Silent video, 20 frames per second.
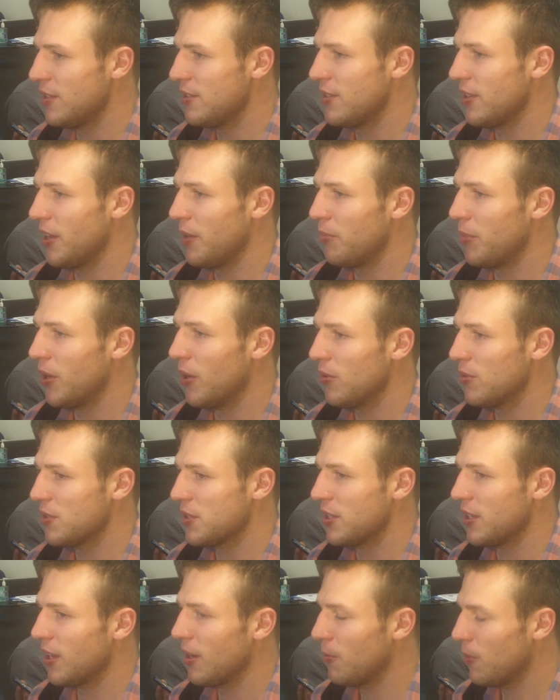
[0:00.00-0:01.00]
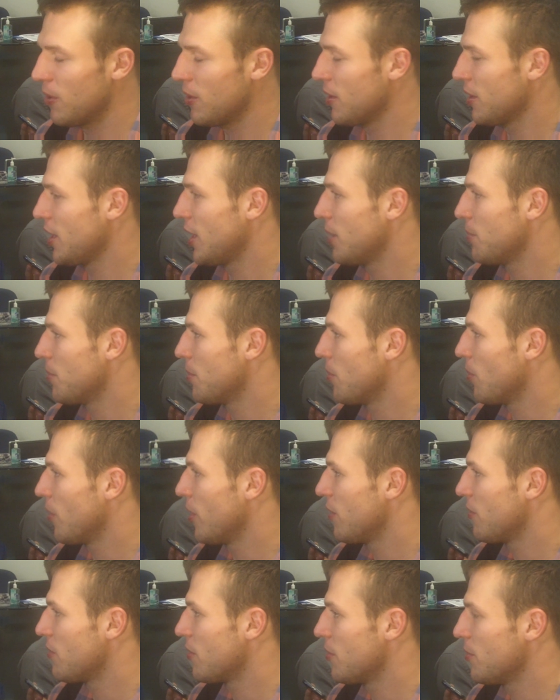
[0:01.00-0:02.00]
the inside post, and I wanted to keep him
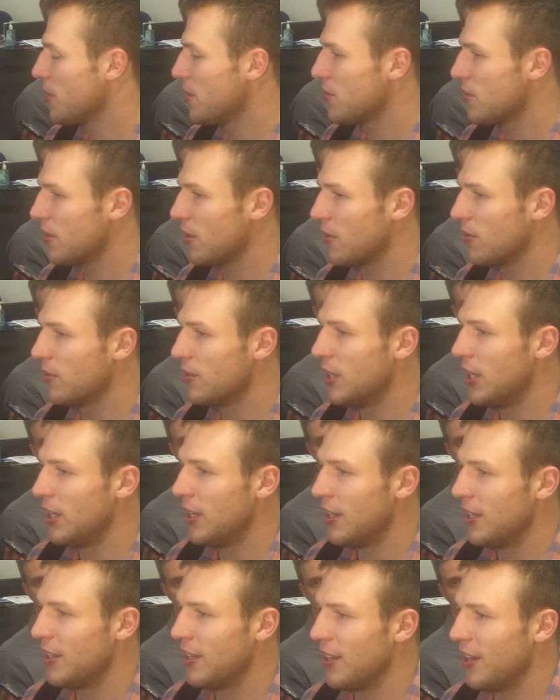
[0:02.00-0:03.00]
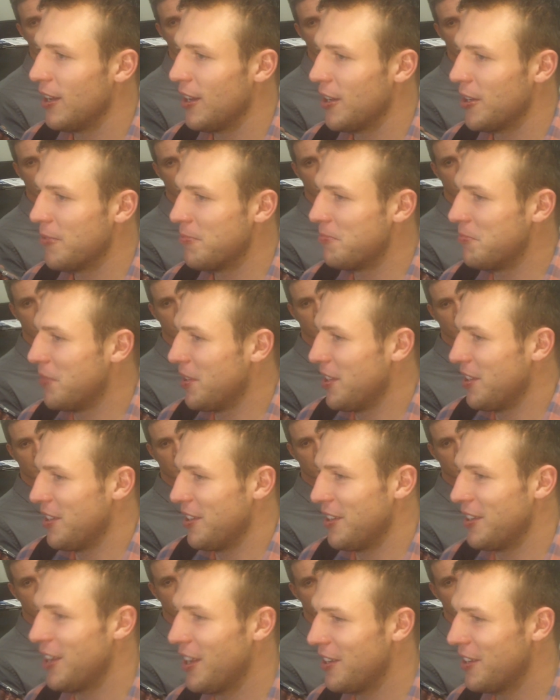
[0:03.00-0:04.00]
away from it. So um, it,
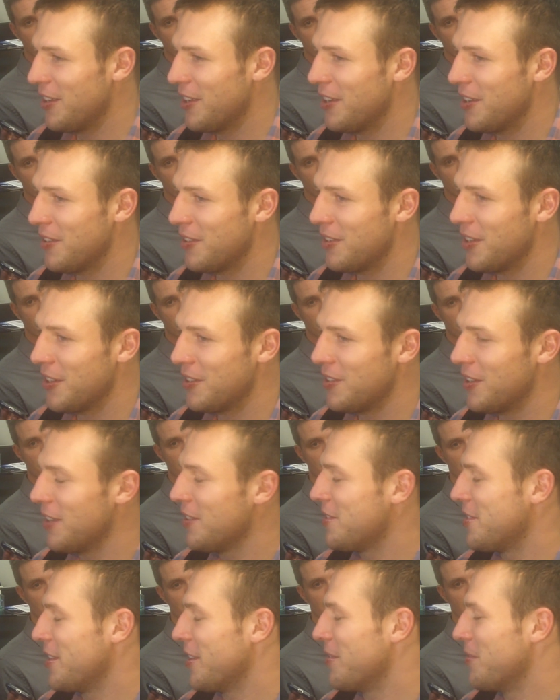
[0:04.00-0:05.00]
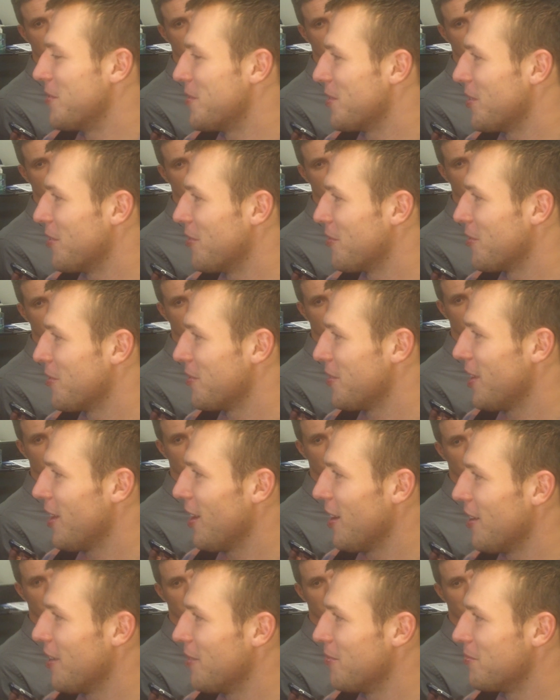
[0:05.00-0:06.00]
it, ended in a touchdown. So,
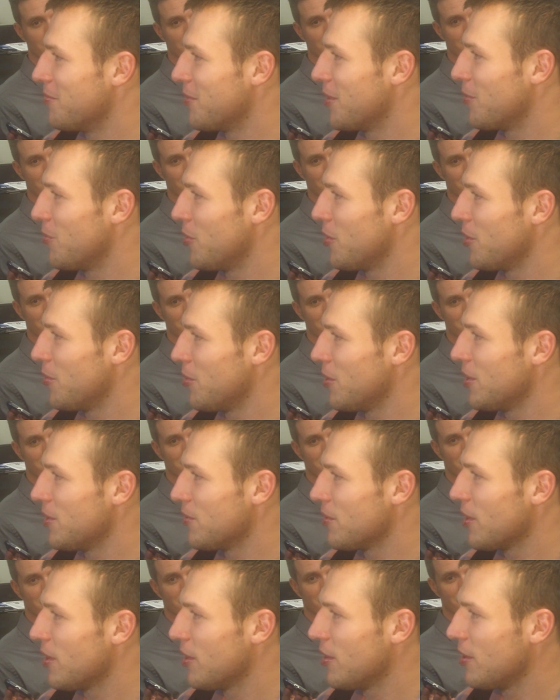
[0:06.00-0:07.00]
yeah, I'm, I'm really pleased with